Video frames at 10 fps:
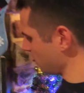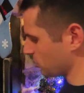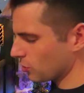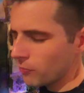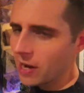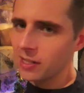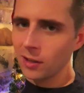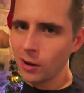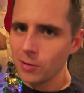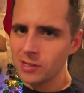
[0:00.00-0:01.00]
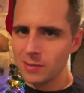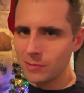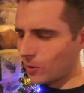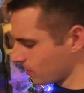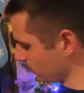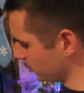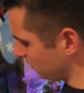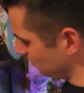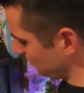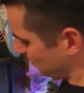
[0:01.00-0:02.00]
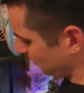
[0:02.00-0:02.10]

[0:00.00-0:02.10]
Next, you're ready. Close them doors.